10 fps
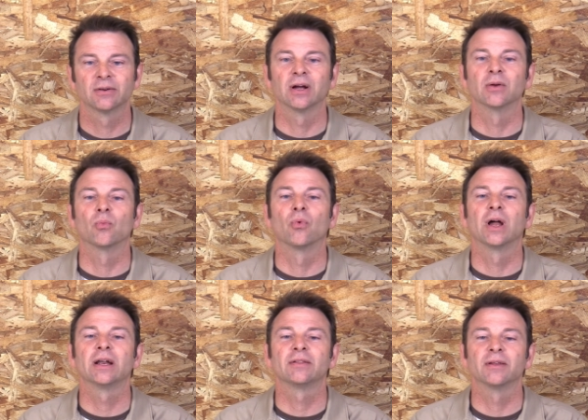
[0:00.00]
Right?
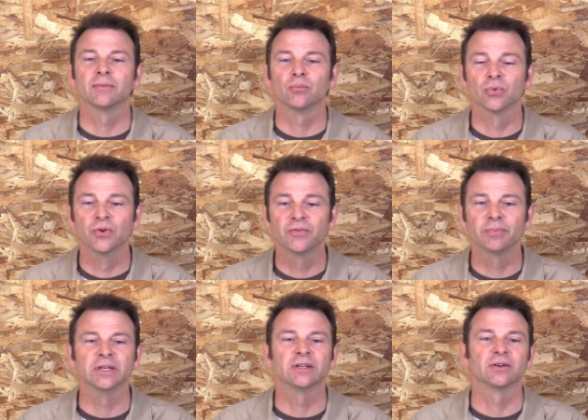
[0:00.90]
What are the
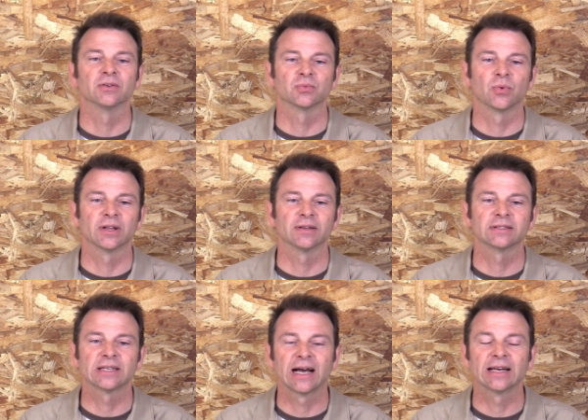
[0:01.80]
roof materials? What are the
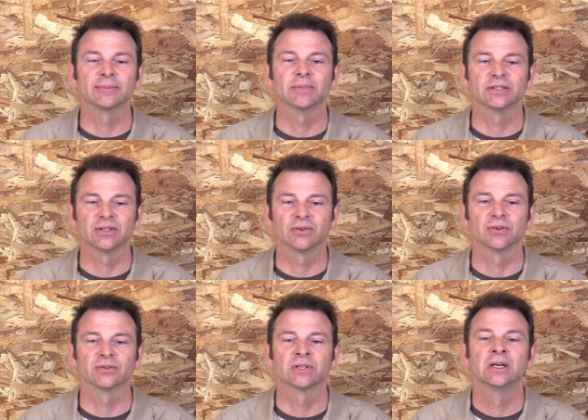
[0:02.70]
siding
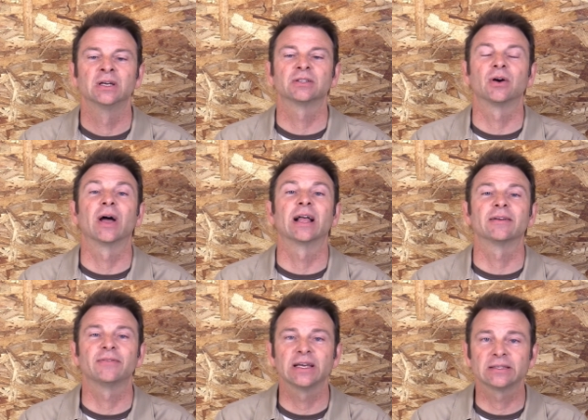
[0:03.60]
materials? So
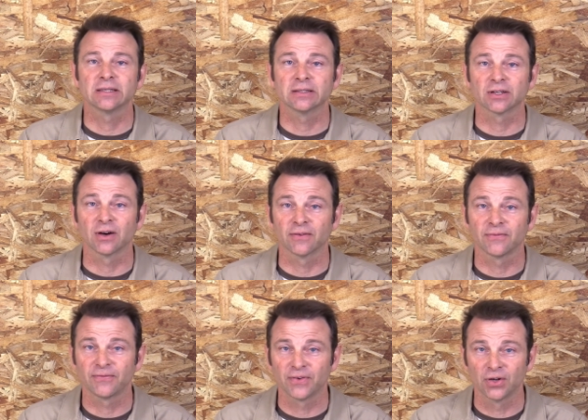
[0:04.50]
elevations are
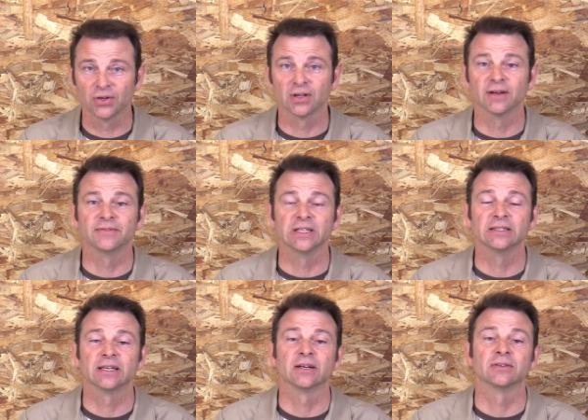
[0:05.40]
full of
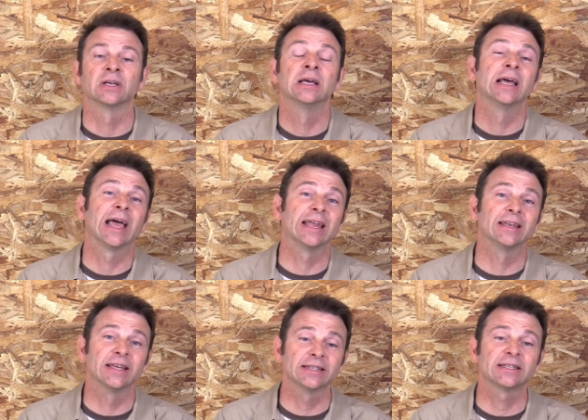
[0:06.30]
details,
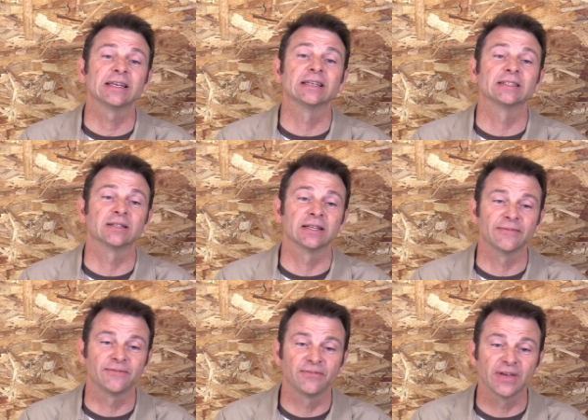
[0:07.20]
and this is
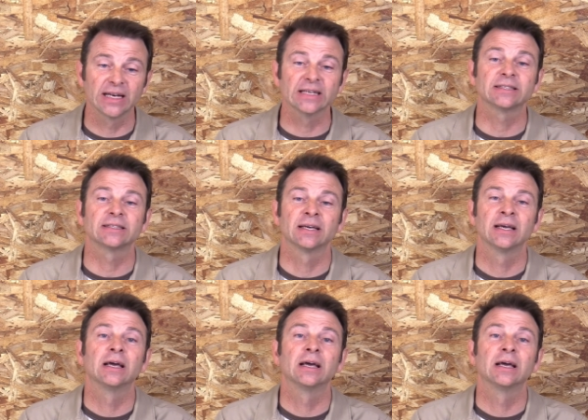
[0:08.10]
the finished